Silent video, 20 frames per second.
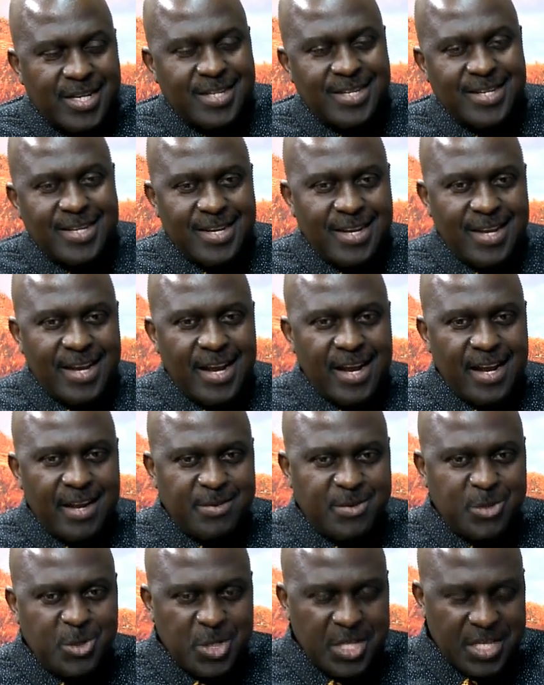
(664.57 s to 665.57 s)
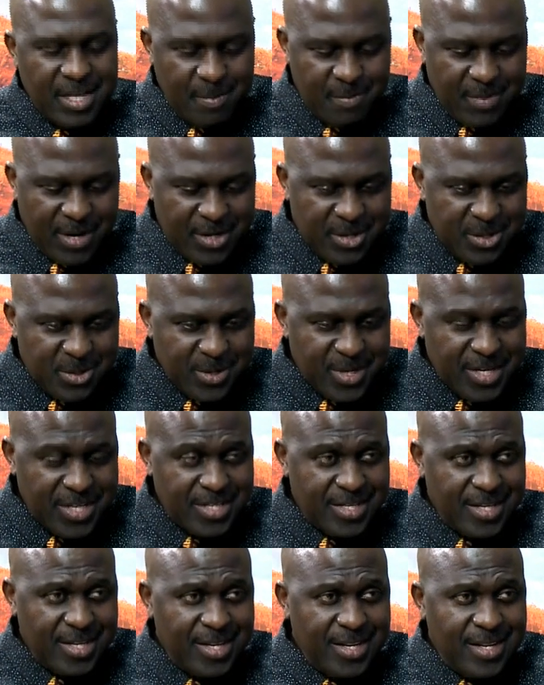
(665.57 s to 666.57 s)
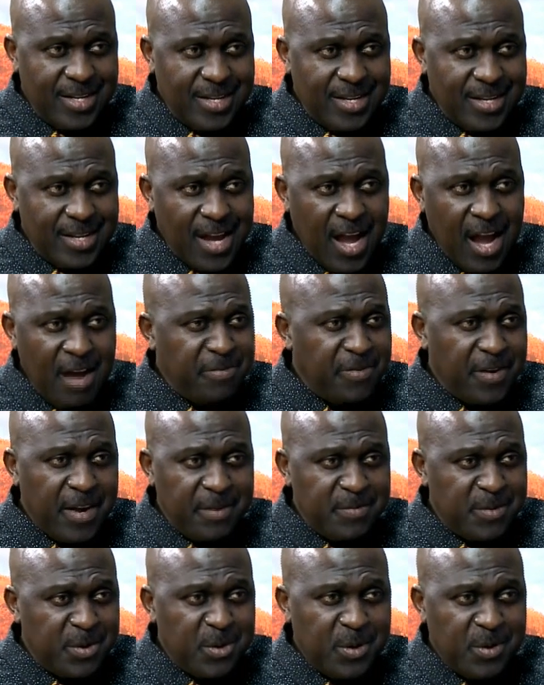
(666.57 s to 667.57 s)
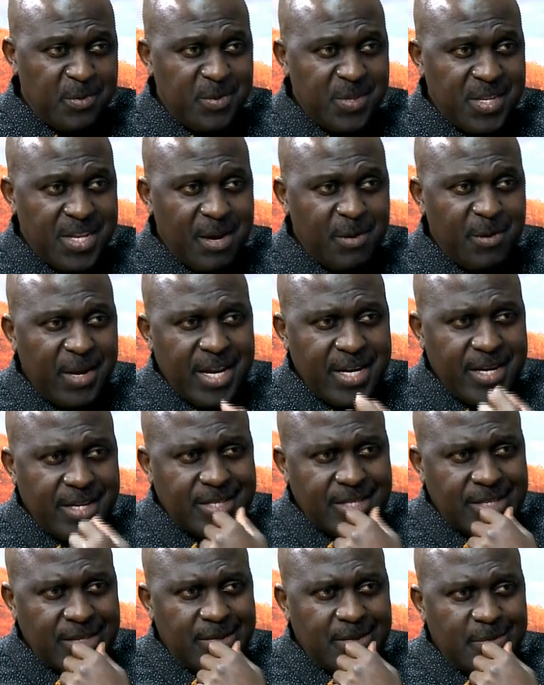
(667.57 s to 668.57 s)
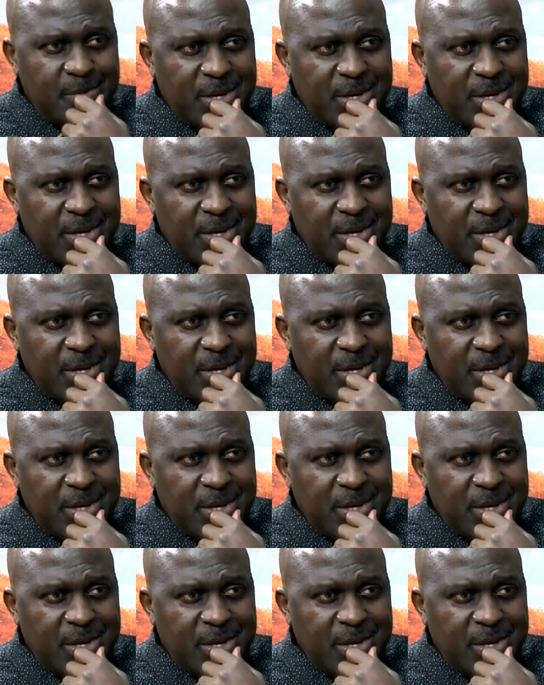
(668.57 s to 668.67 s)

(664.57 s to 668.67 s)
And talking about knowledge, how far have you gone with the awareness?